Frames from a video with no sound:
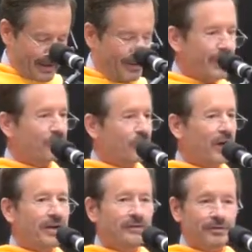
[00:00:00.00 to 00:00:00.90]
Daniel
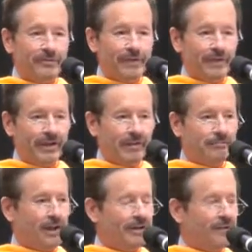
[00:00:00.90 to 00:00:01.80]
Radcliffe from Harry
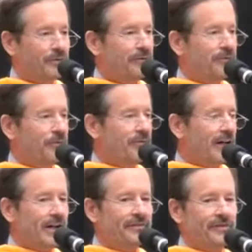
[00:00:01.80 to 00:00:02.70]
Potter,
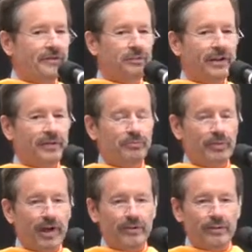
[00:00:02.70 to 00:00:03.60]
revived this play on
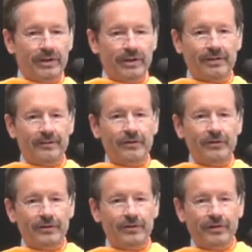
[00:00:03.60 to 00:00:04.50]
Broadway a few
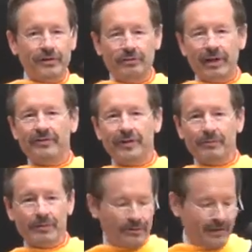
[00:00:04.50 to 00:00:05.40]
years ago, and my
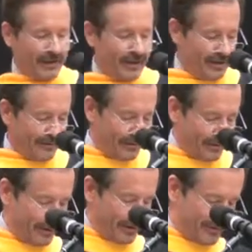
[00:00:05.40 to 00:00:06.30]
family were lucky enough to
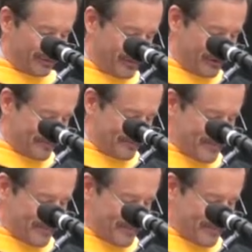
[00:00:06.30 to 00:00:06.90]
go there to see it.